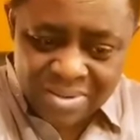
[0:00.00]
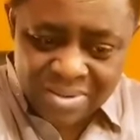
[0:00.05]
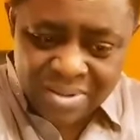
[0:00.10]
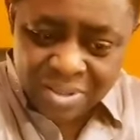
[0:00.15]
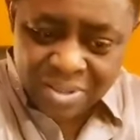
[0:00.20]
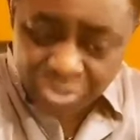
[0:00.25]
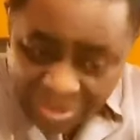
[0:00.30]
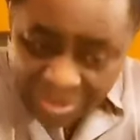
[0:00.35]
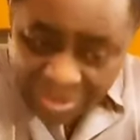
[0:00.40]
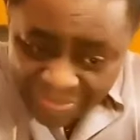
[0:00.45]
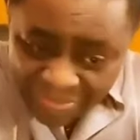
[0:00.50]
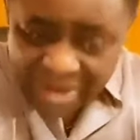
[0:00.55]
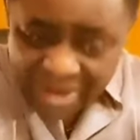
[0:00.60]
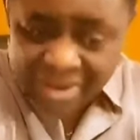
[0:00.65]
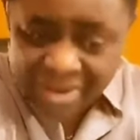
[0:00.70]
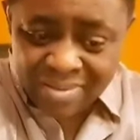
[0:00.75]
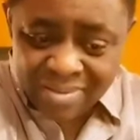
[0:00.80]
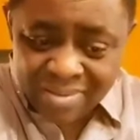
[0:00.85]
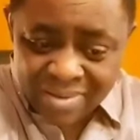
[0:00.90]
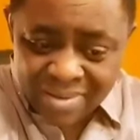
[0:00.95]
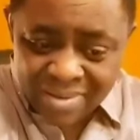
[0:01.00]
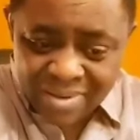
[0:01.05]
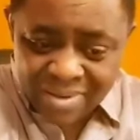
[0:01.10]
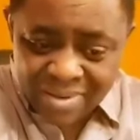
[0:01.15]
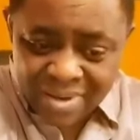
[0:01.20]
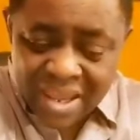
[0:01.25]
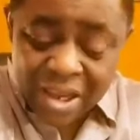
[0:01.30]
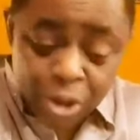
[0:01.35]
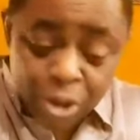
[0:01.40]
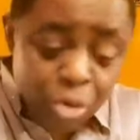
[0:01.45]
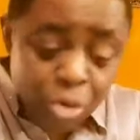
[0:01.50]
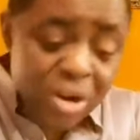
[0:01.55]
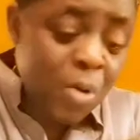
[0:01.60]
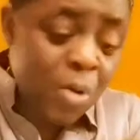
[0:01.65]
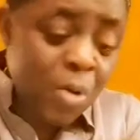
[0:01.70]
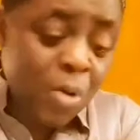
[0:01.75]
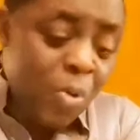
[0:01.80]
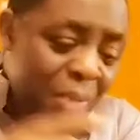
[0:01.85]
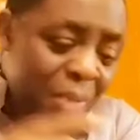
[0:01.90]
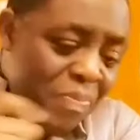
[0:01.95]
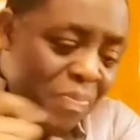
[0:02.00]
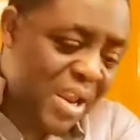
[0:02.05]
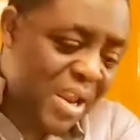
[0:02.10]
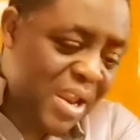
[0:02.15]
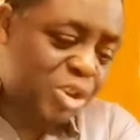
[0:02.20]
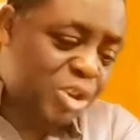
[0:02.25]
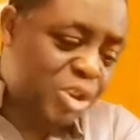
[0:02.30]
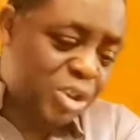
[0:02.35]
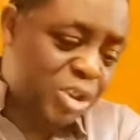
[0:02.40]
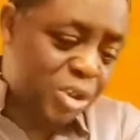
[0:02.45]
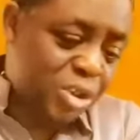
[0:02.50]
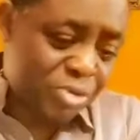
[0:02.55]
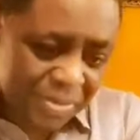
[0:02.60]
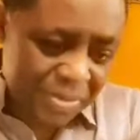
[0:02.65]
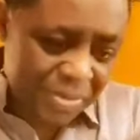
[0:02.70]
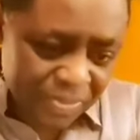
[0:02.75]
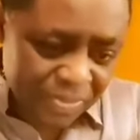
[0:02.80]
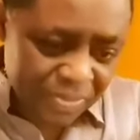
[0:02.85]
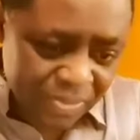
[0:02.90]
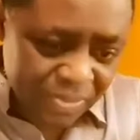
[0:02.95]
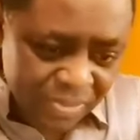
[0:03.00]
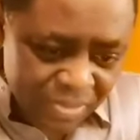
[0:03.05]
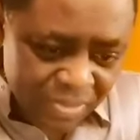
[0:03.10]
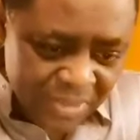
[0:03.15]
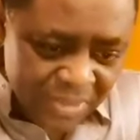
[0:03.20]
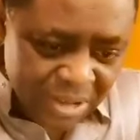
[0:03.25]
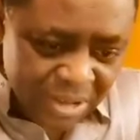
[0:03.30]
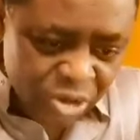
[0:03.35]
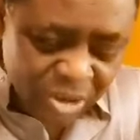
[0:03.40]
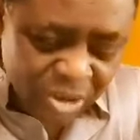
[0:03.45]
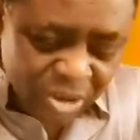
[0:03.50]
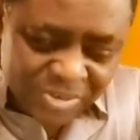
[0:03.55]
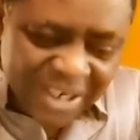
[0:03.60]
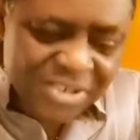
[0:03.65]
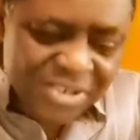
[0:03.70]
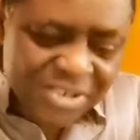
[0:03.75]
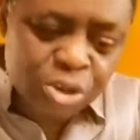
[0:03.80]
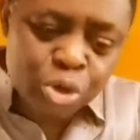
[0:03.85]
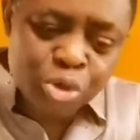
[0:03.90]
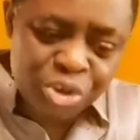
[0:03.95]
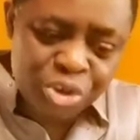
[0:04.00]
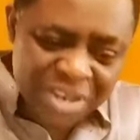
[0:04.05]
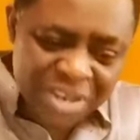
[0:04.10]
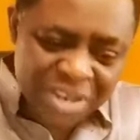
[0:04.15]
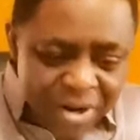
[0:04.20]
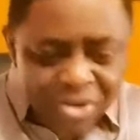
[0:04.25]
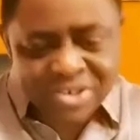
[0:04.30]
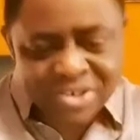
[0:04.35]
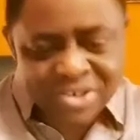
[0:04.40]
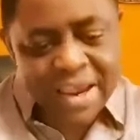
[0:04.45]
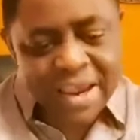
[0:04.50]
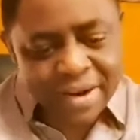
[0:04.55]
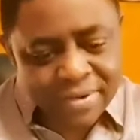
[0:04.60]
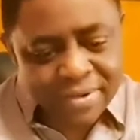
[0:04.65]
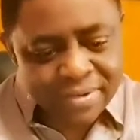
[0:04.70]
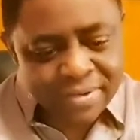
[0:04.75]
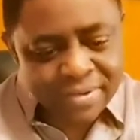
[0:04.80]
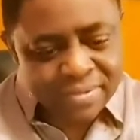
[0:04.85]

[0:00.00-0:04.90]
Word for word: 3 million, including 1 million children, subjected to genocide,